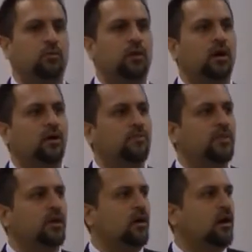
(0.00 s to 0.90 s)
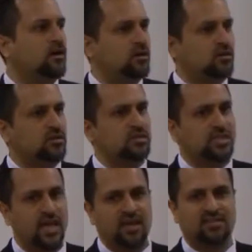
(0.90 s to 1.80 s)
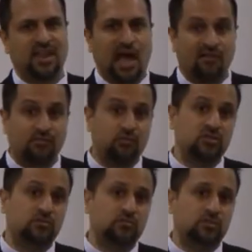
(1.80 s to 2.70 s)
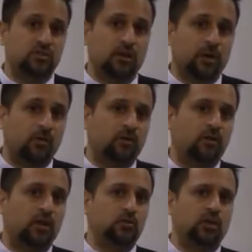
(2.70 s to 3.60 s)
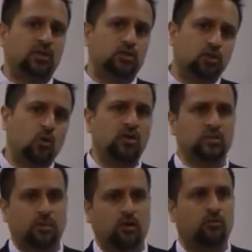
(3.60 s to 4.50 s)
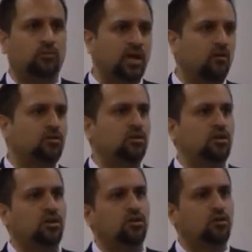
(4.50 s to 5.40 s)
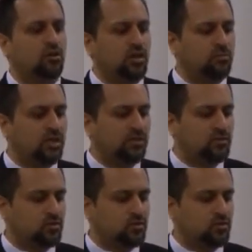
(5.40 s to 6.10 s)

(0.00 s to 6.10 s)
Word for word: um, are sayings and aphorisms about her, as well as stories about her recounted in early medieval